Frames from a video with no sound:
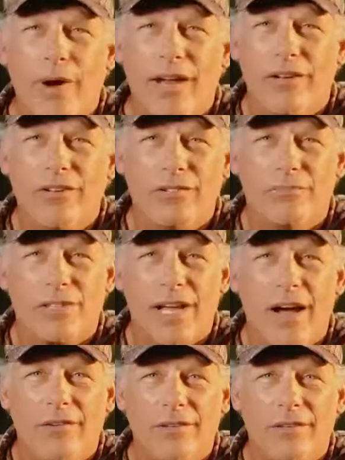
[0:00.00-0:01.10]
way to do some
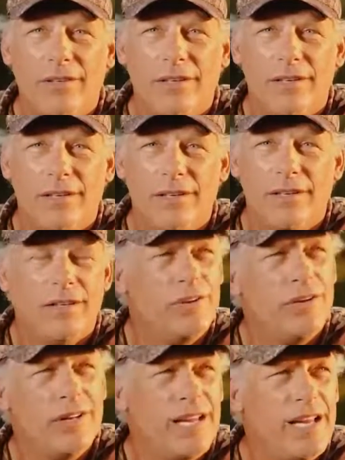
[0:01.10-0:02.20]
scouting, do it in